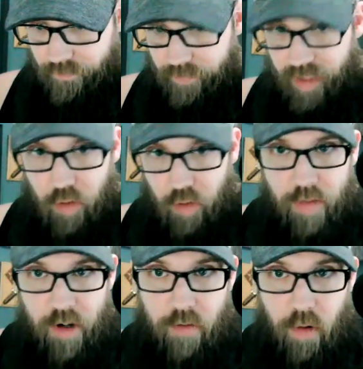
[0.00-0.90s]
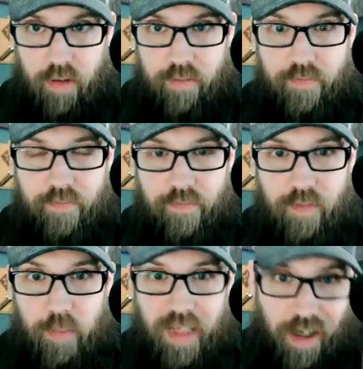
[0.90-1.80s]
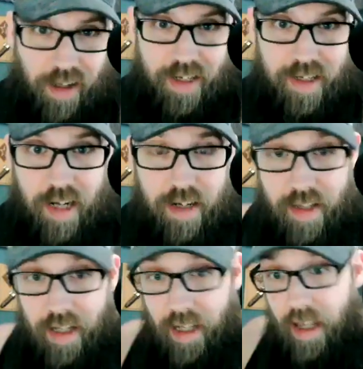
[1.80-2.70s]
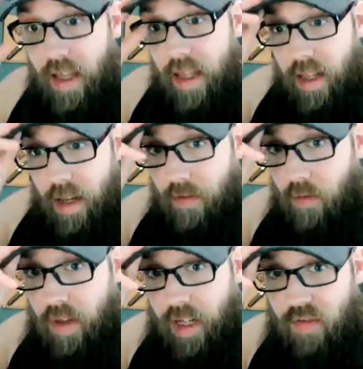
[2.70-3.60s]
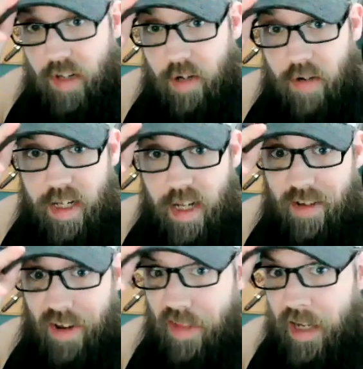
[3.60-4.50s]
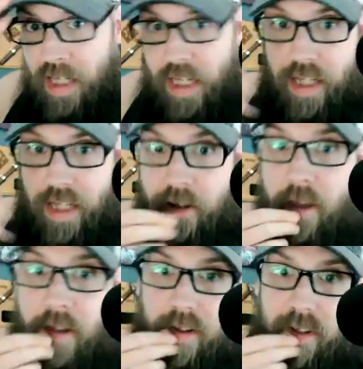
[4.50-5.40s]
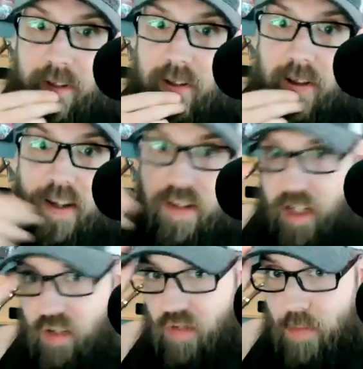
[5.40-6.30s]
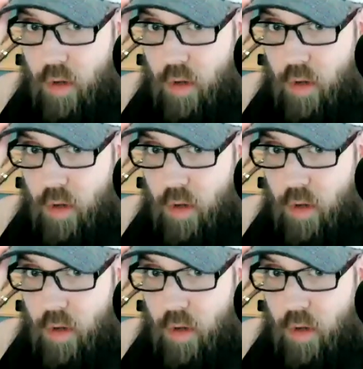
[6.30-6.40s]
That's what I'm here for, to be honest. I just think, you know, before the Xfinity race now, you know, that he's in, I just think it's fine.